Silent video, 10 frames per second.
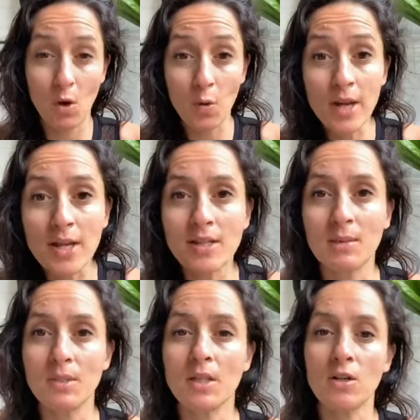orients
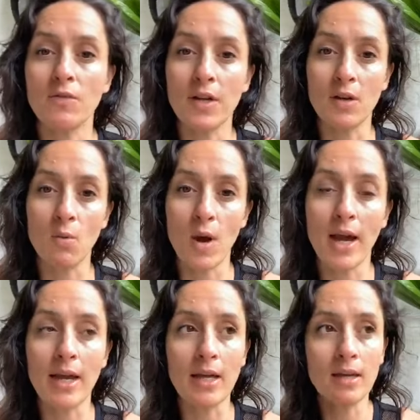themselves in a
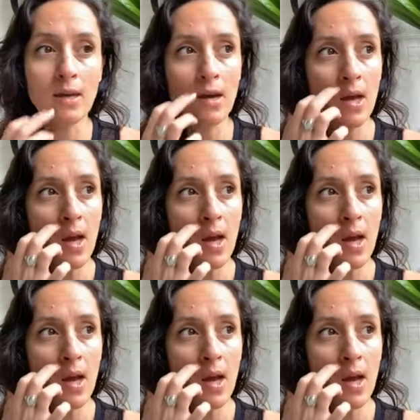way